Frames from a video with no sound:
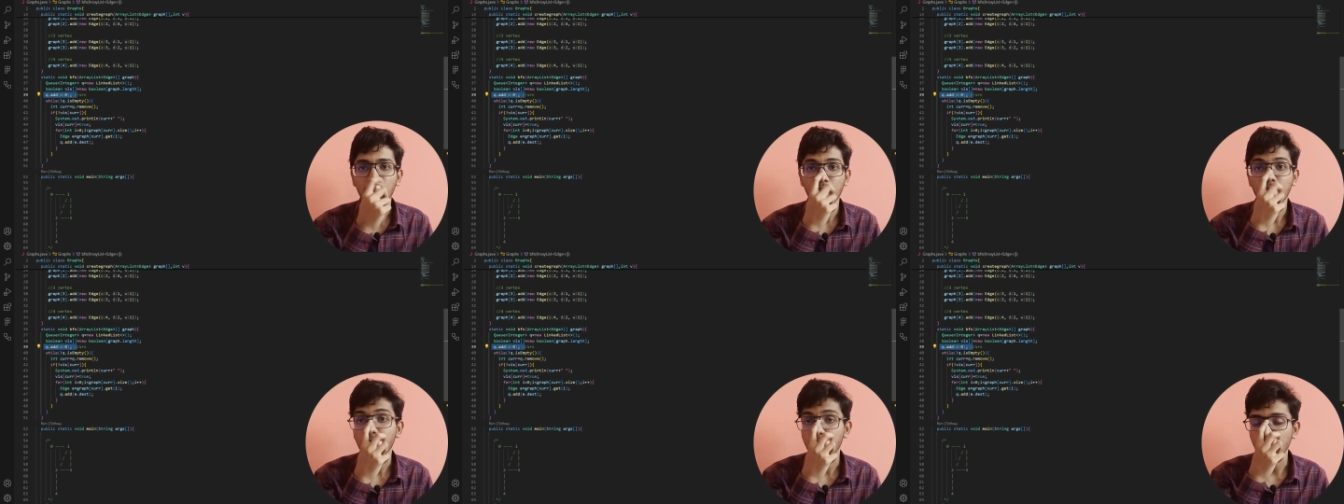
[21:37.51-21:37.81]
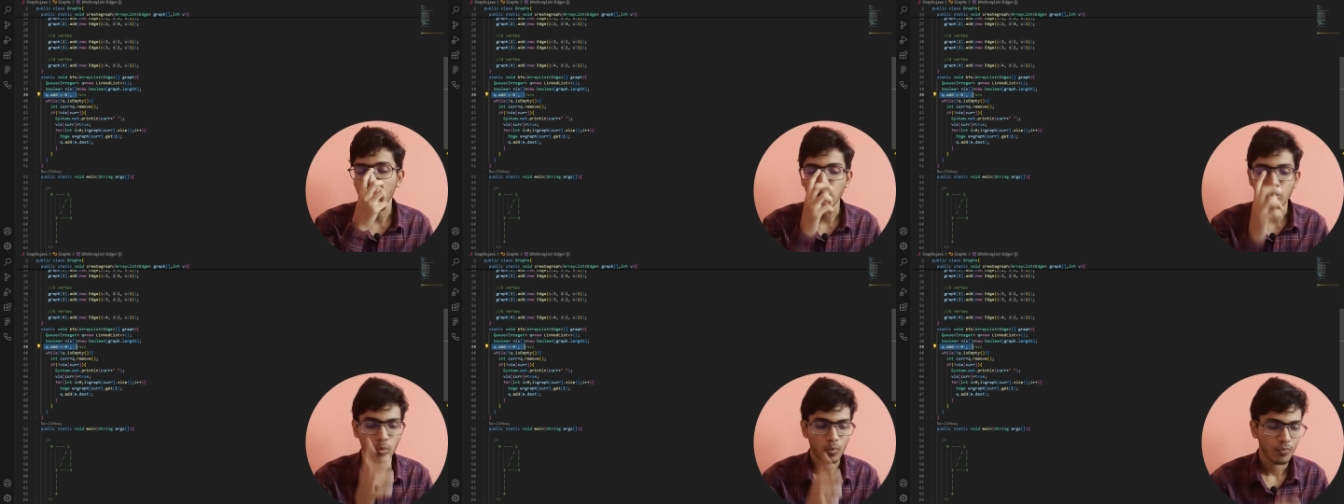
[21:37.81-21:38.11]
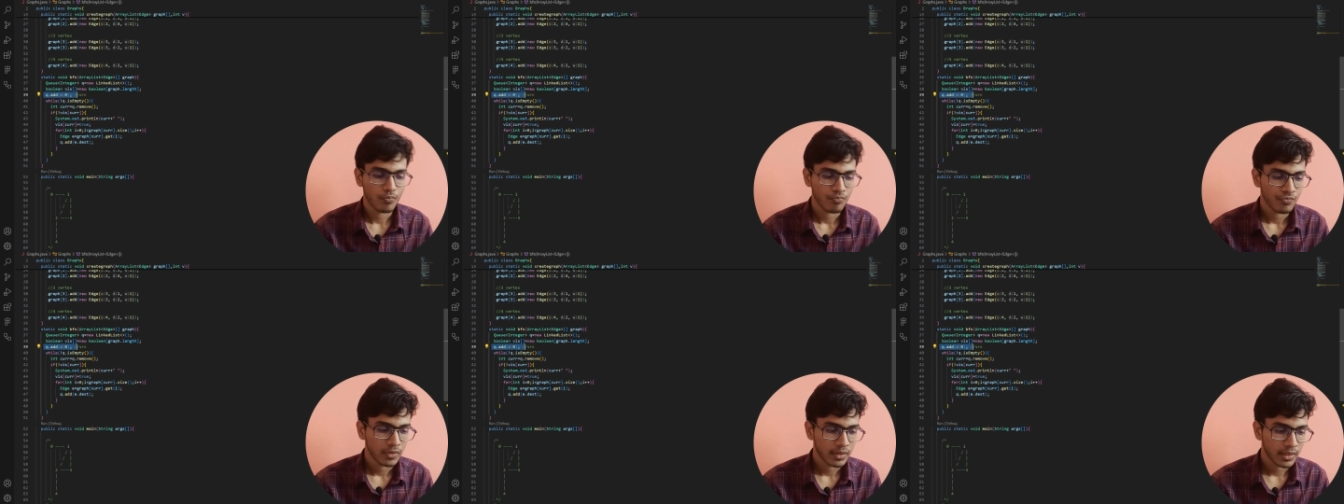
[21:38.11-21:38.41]
queue.
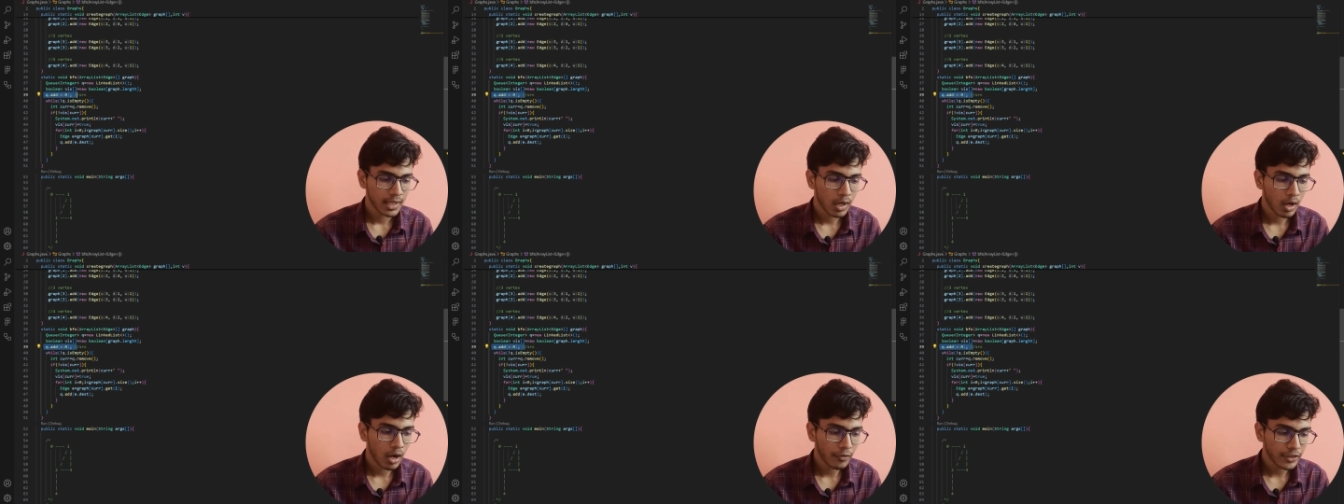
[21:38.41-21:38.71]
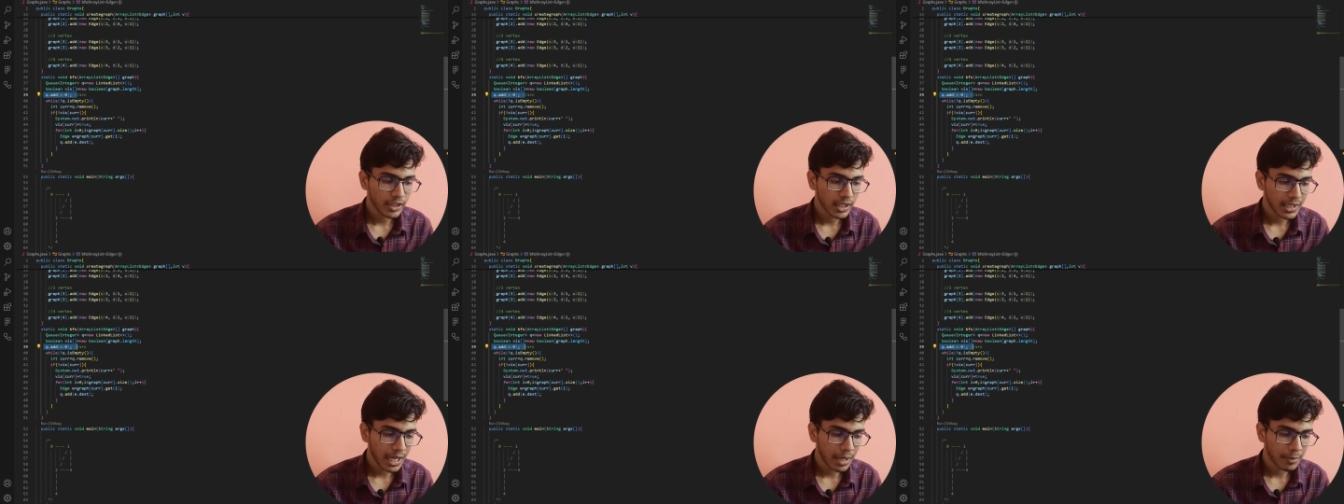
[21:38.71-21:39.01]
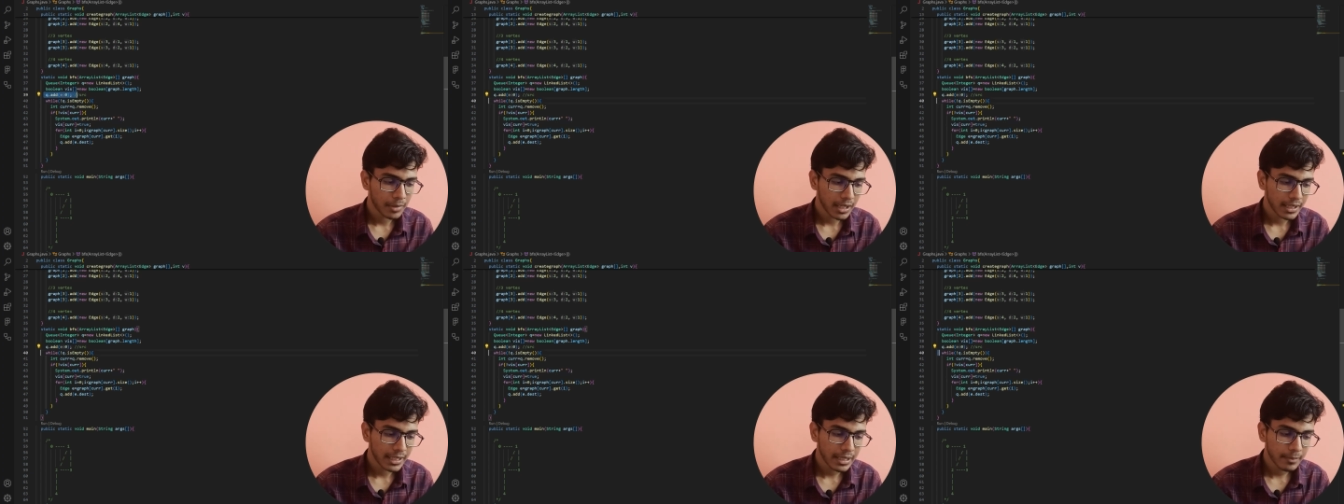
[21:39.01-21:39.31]
Now after that I am
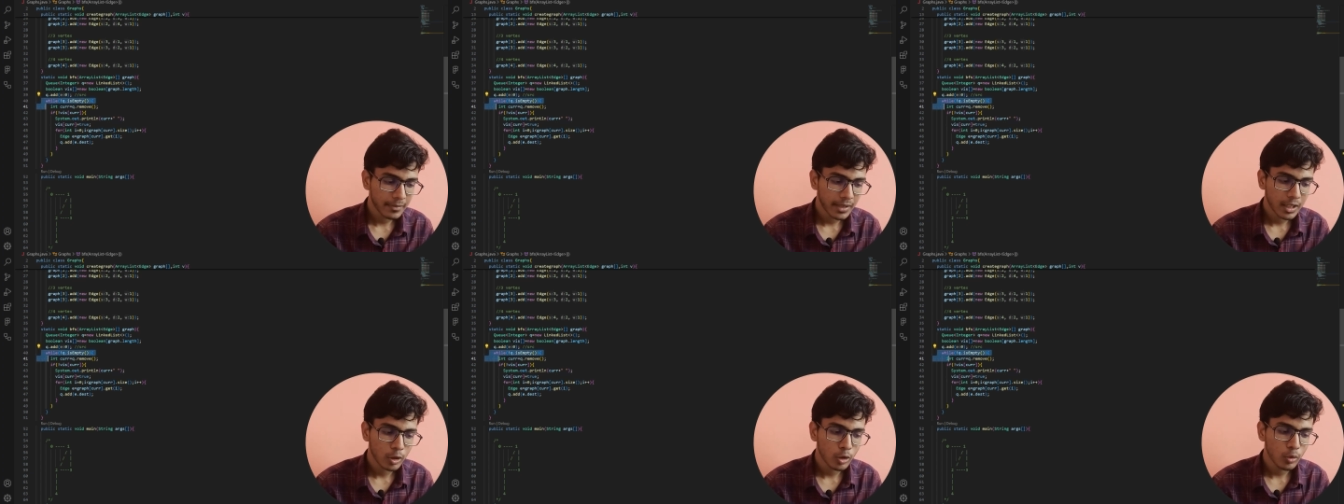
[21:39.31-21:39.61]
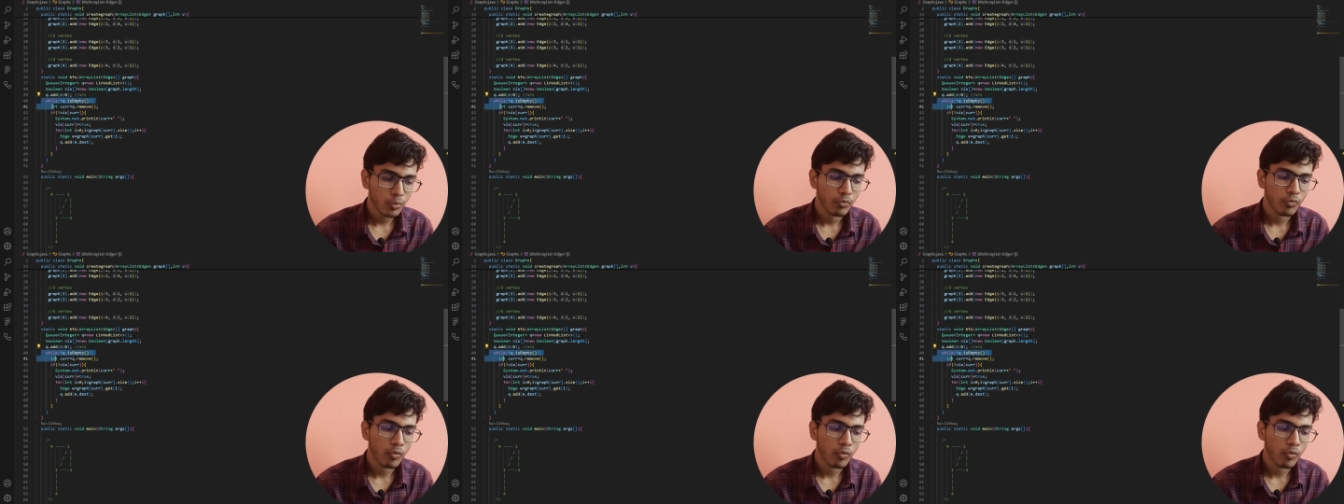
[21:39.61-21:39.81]
running my loop